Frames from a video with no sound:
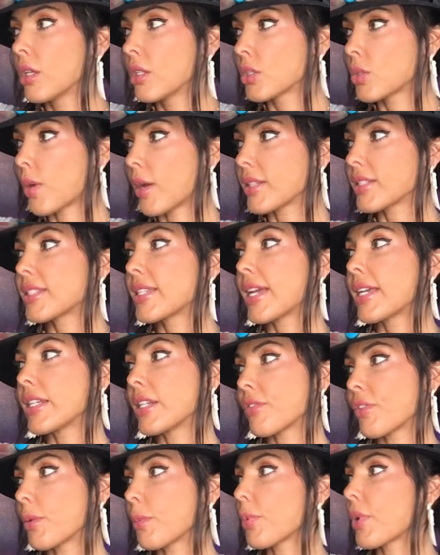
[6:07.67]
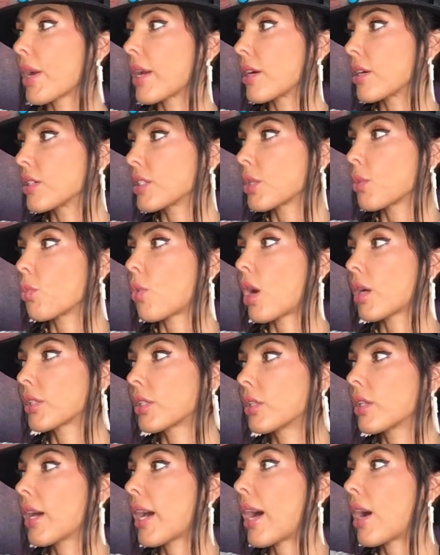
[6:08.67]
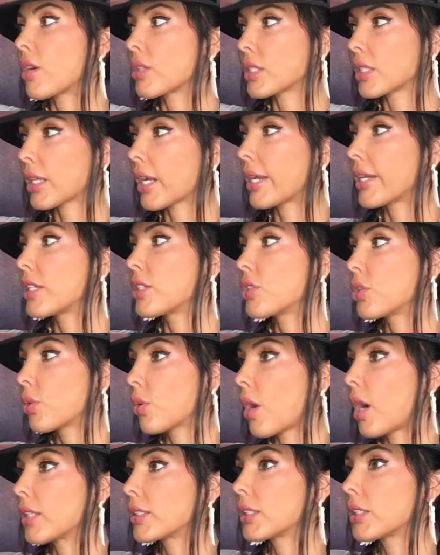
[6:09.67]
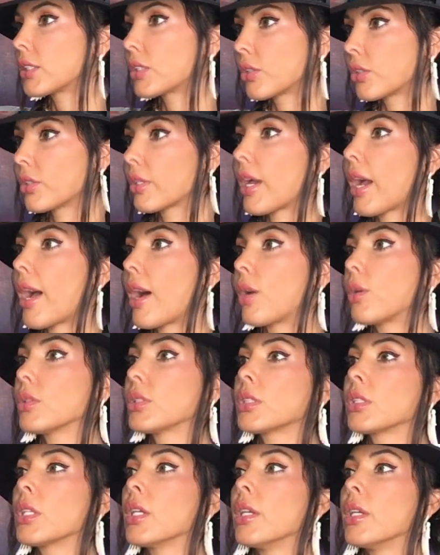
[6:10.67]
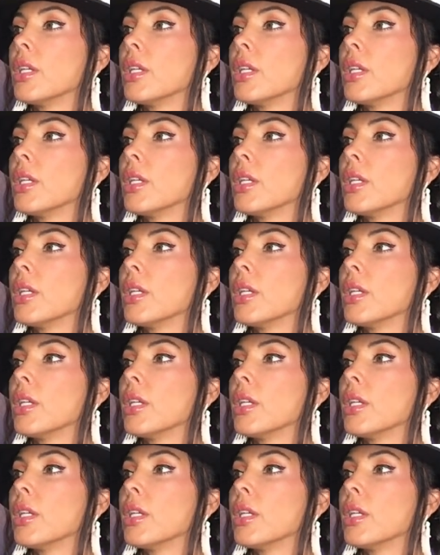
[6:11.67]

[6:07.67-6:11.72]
So I'll say different prayers and walk through the house and kind of do crosses through the house,